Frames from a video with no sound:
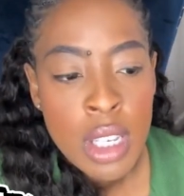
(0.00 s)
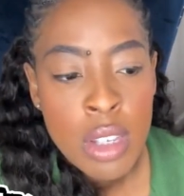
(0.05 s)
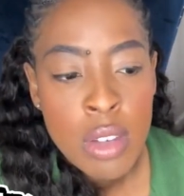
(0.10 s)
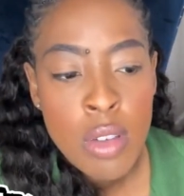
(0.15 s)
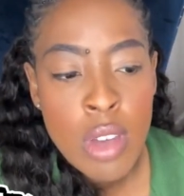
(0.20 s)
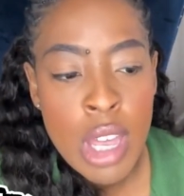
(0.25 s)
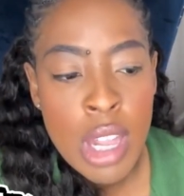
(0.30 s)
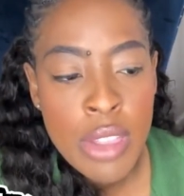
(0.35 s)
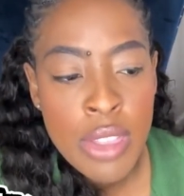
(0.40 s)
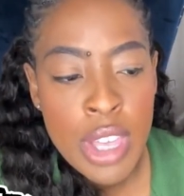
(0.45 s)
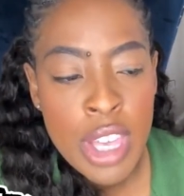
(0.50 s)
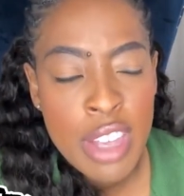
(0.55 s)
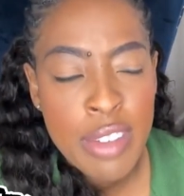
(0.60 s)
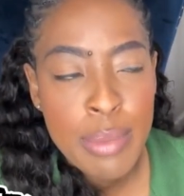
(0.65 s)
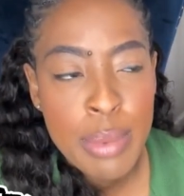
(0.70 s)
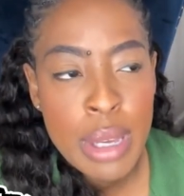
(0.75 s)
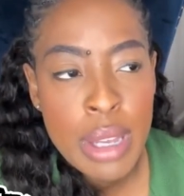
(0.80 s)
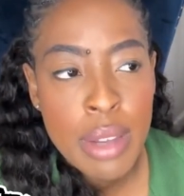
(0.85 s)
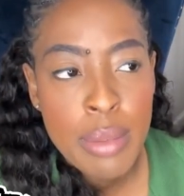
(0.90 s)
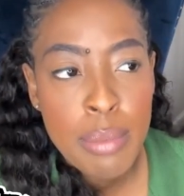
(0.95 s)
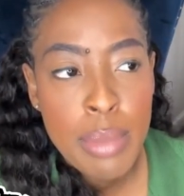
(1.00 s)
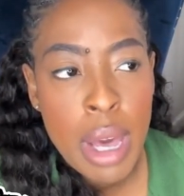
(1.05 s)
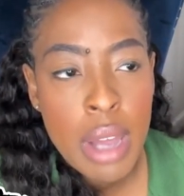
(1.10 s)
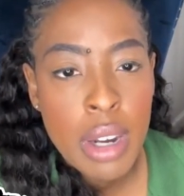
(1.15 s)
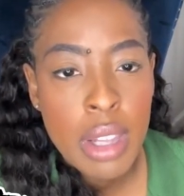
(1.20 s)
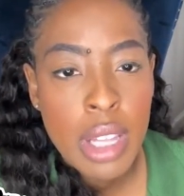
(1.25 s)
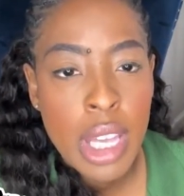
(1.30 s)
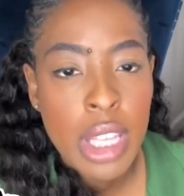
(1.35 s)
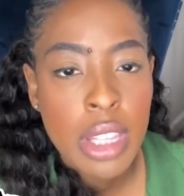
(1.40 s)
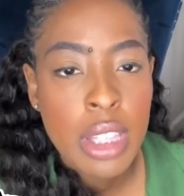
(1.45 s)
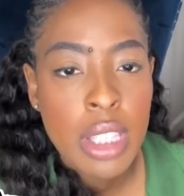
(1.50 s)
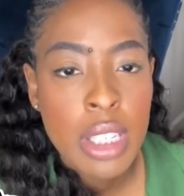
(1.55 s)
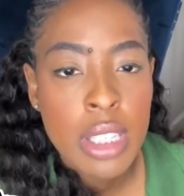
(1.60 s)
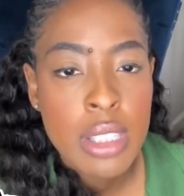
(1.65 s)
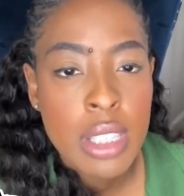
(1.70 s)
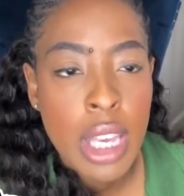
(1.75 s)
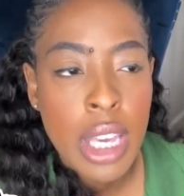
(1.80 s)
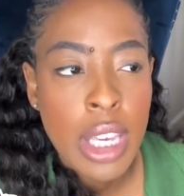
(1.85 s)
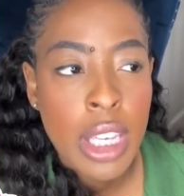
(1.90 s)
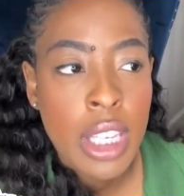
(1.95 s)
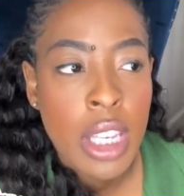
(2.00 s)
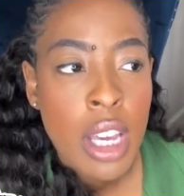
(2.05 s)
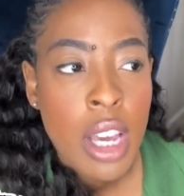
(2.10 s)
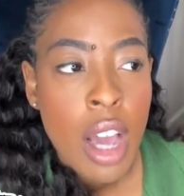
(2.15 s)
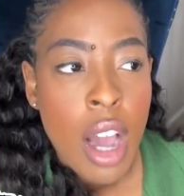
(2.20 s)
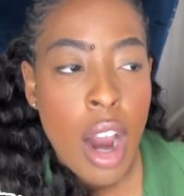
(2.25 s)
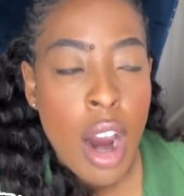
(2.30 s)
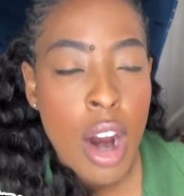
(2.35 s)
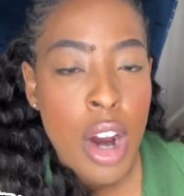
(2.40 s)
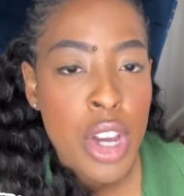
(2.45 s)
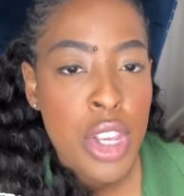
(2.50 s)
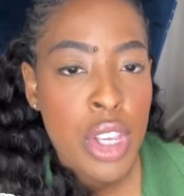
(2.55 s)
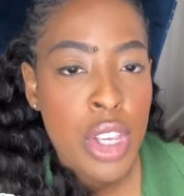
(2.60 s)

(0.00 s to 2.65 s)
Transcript: you have to think about it like this. Like, our